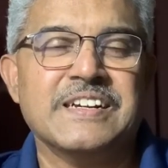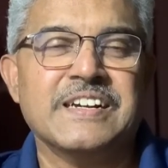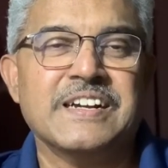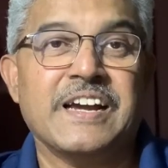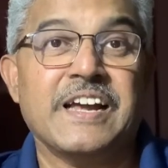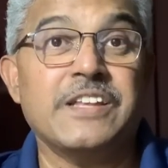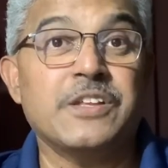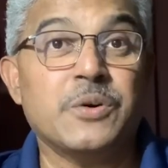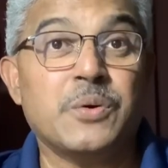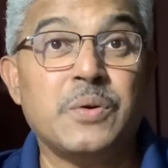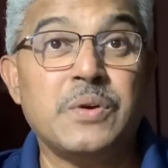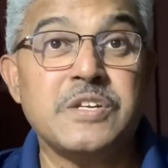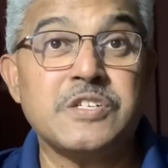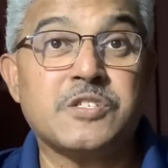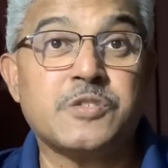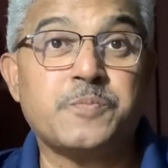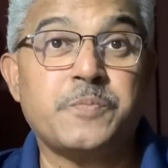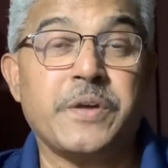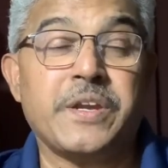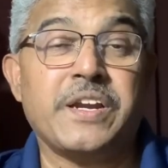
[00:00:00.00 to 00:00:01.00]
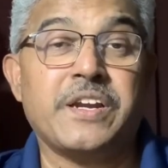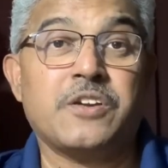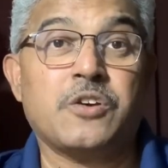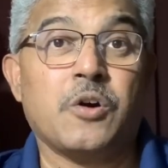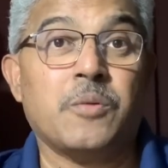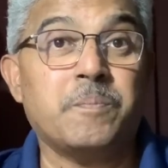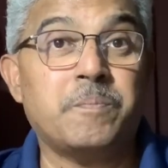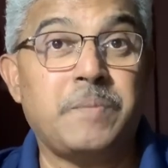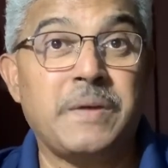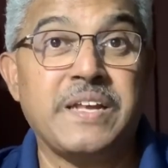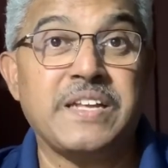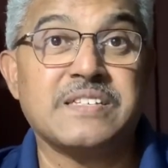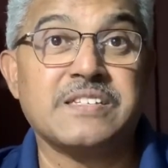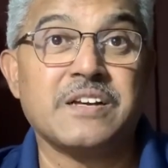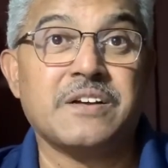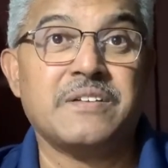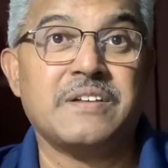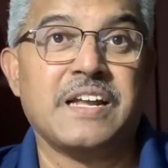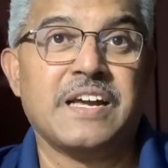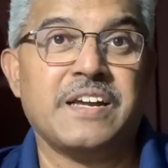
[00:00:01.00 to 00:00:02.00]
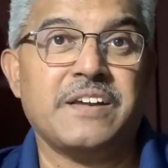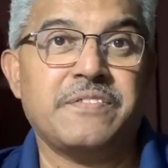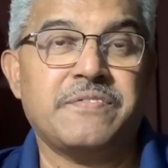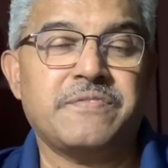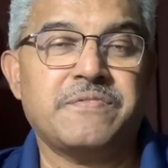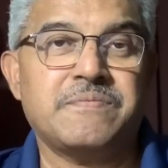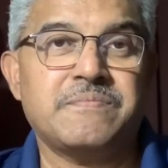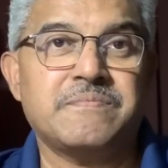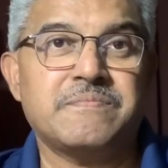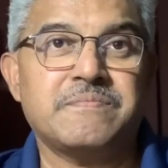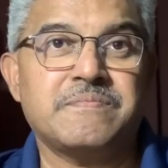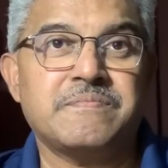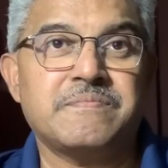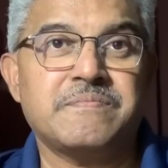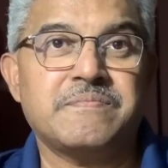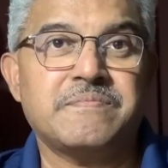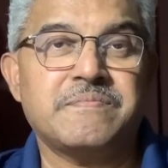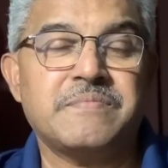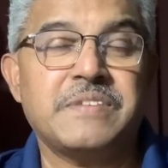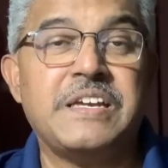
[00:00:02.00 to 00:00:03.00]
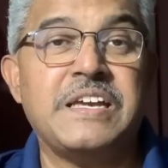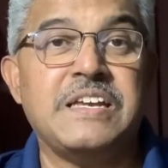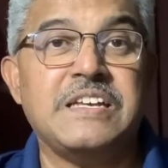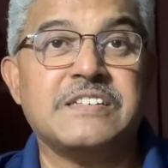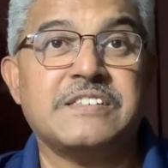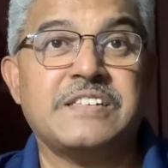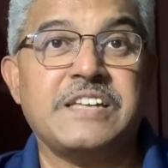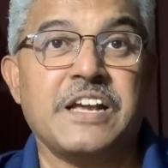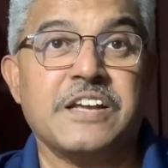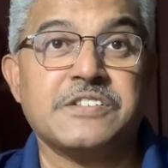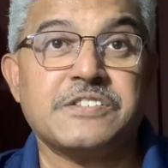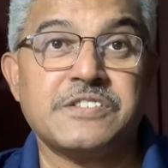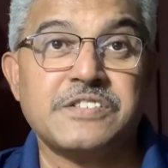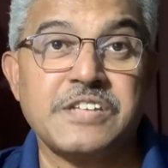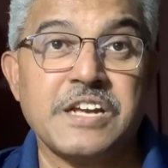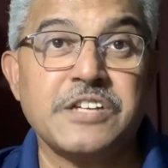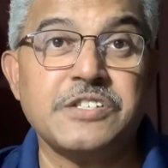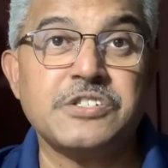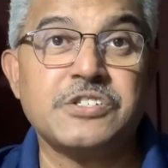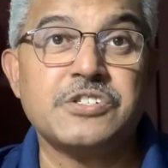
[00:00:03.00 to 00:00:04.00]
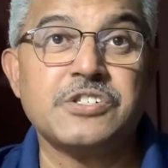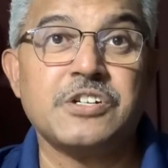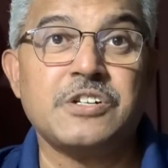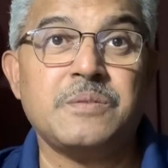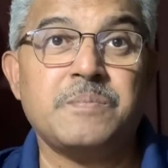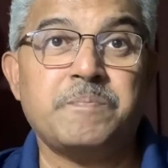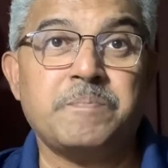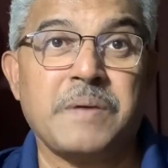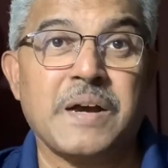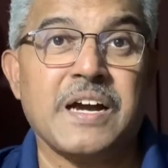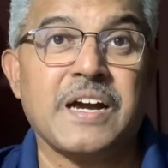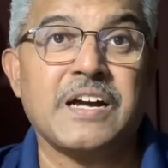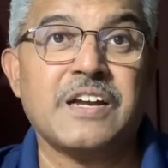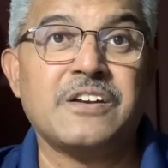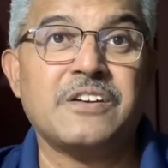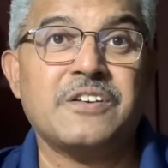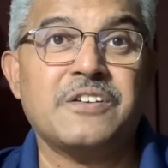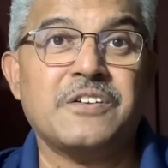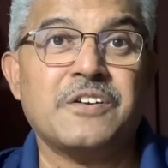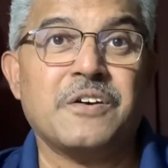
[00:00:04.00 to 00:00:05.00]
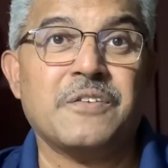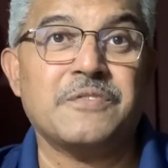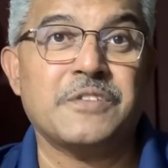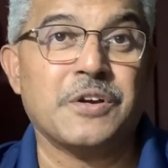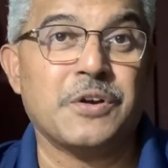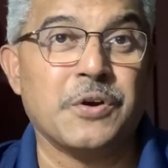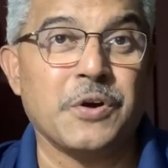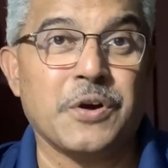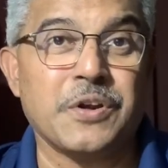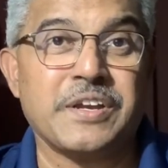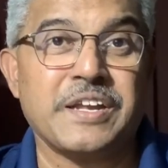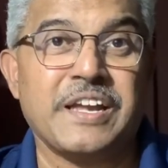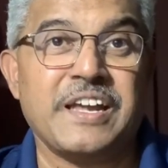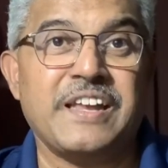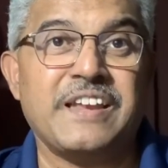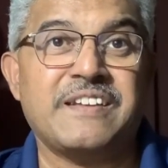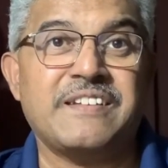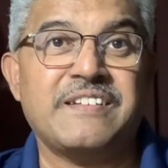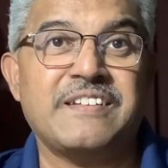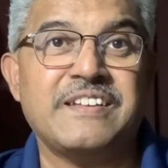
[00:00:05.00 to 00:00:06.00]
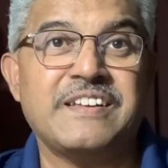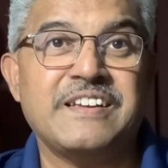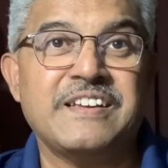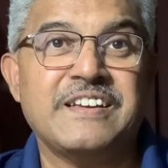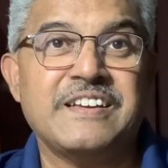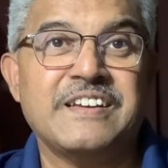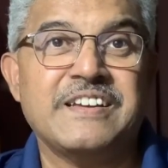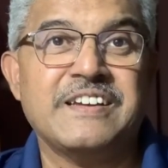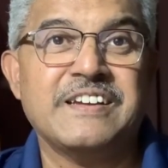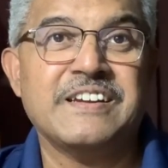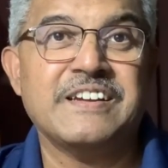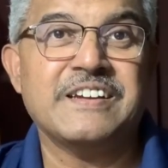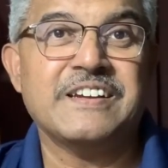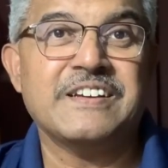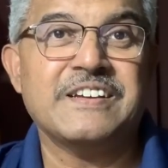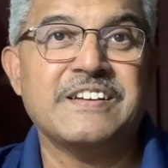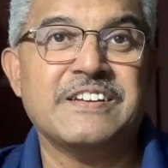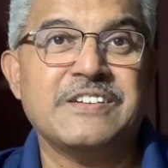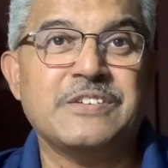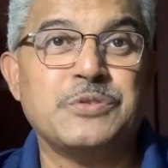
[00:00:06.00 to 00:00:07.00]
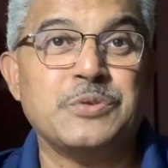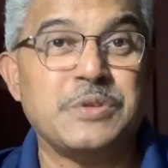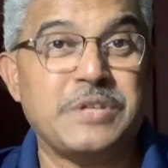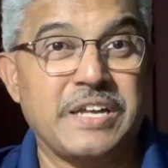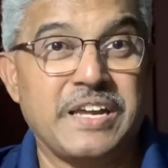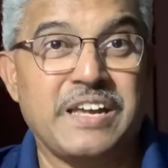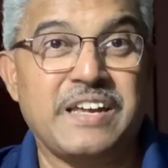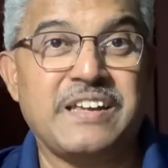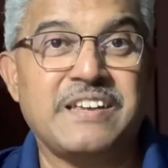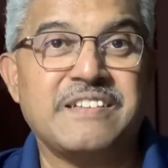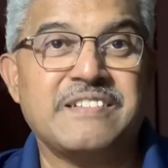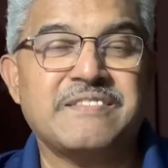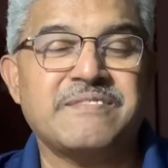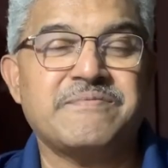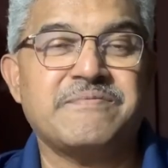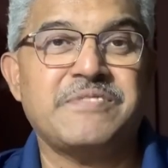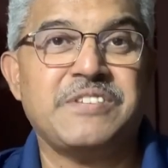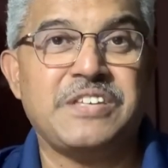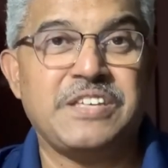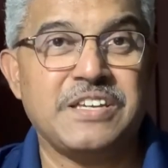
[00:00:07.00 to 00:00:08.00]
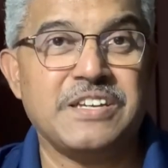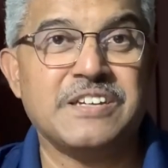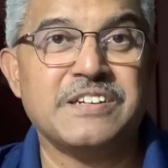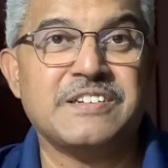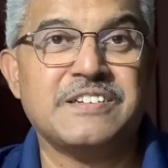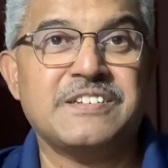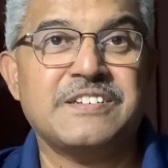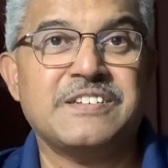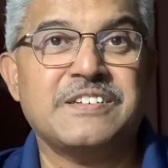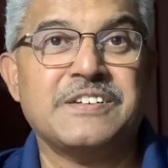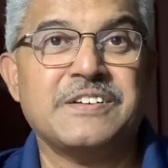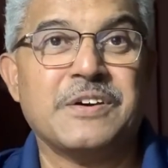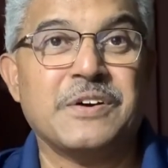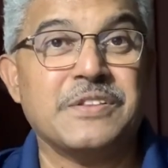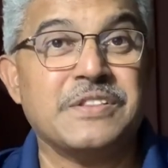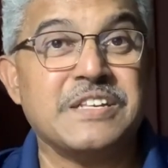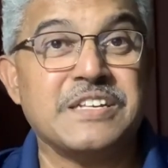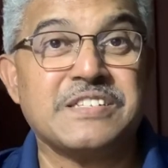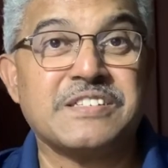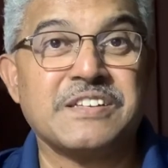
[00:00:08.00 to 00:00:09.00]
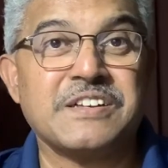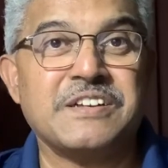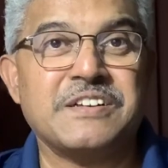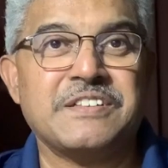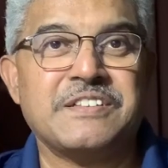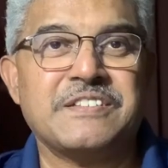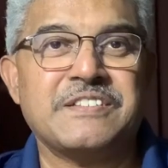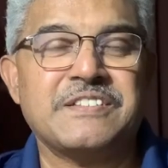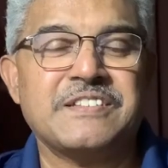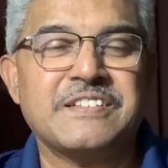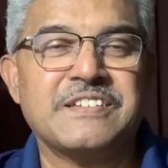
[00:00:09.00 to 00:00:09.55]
And the Holy Spirit completes our life. He is the essential part of the Godhead today here on this earth.